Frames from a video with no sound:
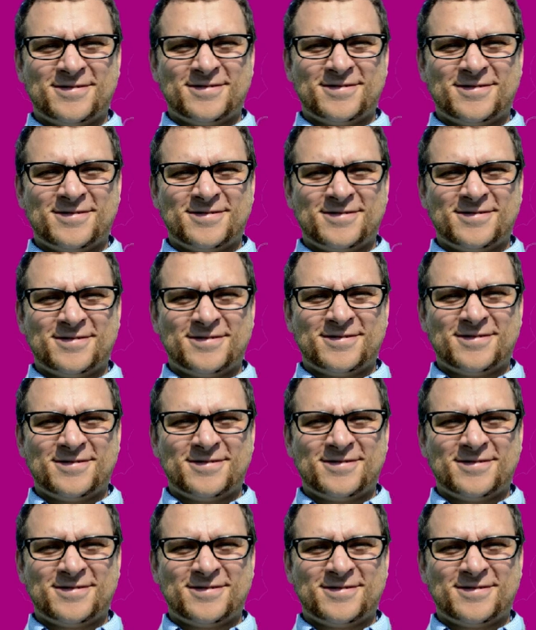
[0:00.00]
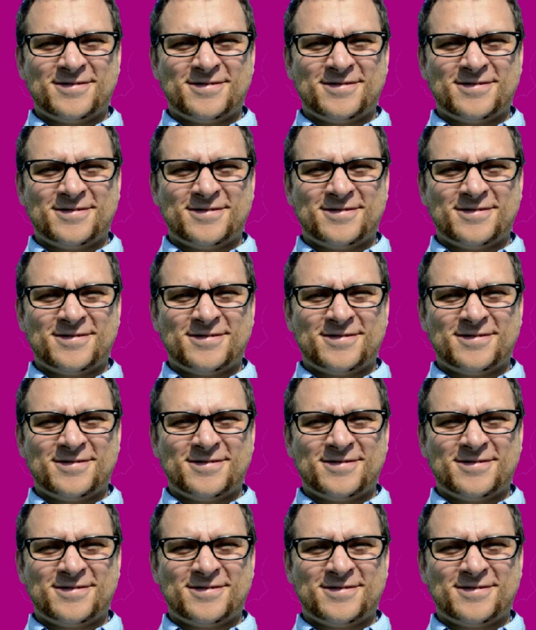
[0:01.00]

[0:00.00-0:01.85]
[no speech]